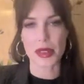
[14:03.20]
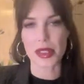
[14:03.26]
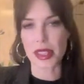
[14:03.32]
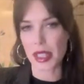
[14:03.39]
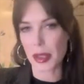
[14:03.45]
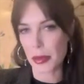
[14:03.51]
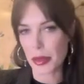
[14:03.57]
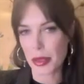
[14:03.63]
with
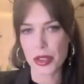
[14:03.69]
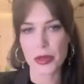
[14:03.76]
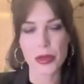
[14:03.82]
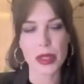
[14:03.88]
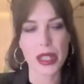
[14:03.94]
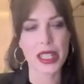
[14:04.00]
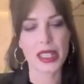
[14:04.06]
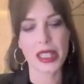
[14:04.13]
temperature
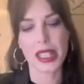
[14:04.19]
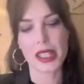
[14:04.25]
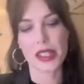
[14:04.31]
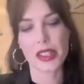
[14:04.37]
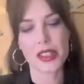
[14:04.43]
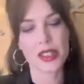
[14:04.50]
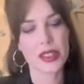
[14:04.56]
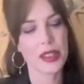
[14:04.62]

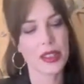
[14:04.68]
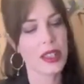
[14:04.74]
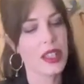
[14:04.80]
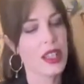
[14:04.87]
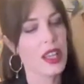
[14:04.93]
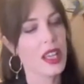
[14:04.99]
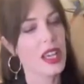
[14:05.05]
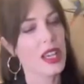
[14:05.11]
regulation.
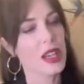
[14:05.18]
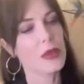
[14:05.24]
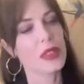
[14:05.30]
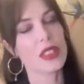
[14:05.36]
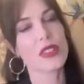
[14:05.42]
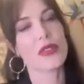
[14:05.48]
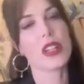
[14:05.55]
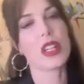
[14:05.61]
I
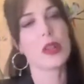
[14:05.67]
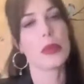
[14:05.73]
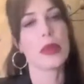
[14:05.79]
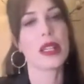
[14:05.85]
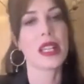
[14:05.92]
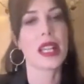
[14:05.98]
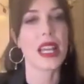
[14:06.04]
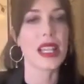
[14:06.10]
was
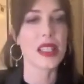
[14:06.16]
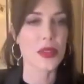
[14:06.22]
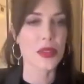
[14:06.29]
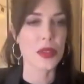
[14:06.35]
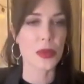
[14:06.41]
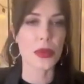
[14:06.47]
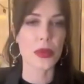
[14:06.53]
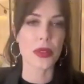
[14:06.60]
developing
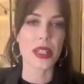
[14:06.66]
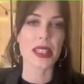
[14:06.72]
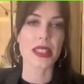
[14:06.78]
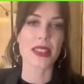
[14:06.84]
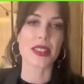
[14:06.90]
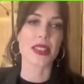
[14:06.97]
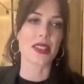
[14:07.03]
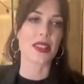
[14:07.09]

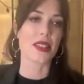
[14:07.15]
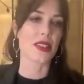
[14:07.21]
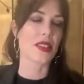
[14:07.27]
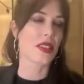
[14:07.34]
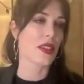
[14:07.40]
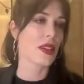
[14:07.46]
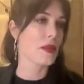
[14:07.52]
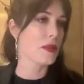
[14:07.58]

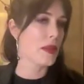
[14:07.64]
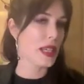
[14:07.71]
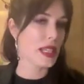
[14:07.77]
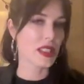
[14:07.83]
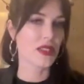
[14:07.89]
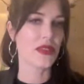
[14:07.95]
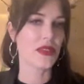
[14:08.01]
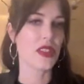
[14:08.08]
gastroparesis,
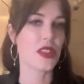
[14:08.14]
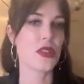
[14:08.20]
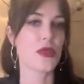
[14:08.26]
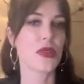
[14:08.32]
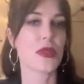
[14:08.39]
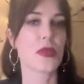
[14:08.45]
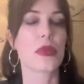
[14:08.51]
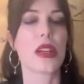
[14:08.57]
massive
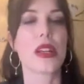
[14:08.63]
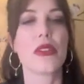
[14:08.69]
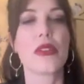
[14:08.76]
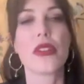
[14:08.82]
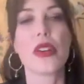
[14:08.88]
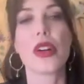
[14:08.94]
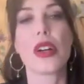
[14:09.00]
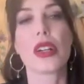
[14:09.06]
issues with brain
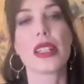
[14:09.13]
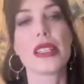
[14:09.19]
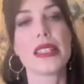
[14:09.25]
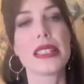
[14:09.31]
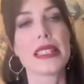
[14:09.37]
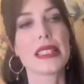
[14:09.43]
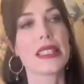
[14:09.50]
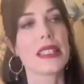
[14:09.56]
fog and
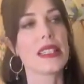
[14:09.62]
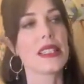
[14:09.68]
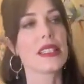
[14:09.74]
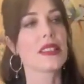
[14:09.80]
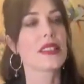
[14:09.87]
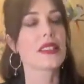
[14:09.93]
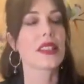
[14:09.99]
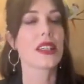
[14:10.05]

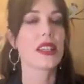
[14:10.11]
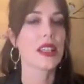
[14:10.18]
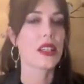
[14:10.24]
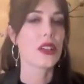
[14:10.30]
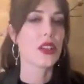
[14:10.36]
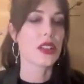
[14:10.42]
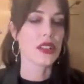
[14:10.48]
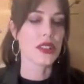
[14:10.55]
dizziness,
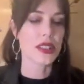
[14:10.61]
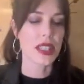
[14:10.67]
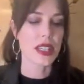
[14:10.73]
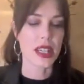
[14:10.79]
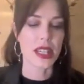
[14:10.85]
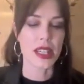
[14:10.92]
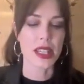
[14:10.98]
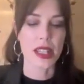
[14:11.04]

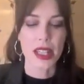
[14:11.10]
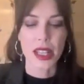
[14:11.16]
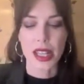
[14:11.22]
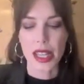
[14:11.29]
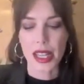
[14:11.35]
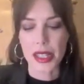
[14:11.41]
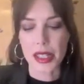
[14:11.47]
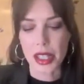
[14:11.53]
nausea,
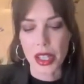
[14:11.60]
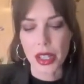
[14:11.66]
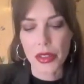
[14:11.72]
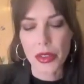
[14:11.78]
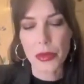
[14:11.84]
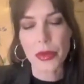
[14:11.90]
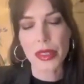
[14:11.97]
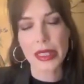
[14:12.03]
and
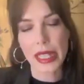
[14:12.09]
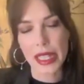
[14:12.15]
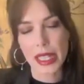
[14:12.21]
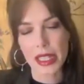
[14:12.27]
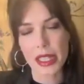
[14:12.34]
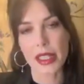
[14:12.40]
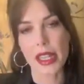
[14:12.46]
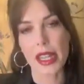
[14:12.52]
other
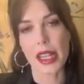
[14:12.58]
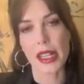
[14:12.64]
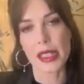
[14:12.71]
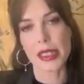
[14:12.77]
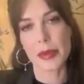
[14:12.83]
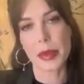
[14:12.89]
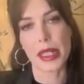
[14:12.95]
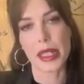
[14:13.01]
related
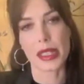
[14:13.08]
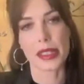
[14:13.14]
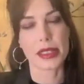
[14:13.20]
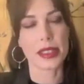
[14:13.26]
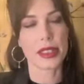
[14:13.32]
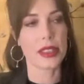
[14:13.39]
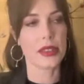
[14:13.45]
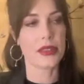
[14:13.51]

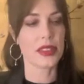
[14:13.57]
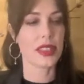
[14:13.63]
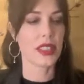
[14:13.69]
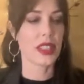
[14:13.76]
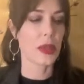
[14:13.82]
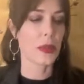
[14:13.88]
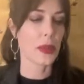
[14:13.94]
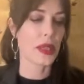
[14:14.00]
aspects of
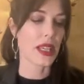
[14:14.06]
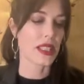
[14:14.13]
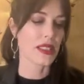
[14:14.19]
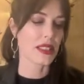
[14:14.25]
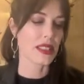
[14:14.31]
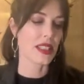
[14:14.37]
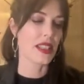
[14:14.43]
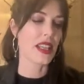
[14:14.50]

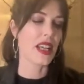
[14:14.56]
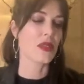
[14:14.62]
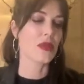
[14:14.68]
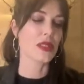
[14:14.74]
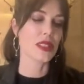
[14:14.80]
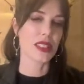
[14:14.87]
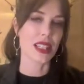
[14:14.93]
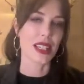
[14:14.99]
CRPS. And that
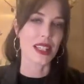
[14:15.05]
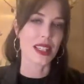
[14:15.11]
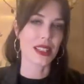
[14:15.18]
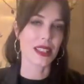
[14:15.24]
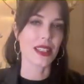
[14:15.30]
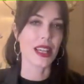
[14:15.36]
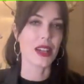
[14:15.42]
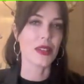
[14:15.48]
was
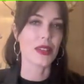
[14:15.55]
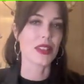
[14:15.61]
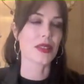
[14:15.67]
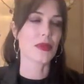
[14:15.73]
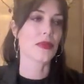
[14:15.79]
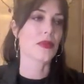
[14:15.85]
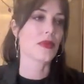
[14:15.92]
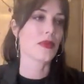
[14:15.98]
like, now
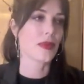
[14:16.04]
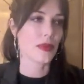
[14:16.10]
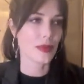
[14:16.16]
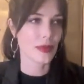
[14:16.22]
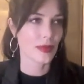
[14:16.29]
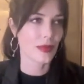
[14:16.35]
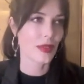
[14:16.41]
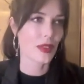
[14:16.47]
it's
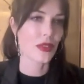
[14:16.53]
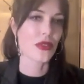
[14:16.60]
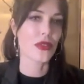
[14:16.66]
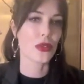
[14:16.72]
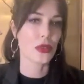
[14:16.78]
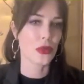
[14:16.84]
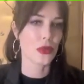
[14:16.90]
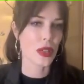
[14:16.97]
the
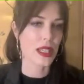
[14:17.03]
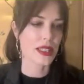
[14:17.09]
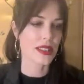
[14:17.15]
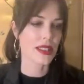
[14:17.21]
full right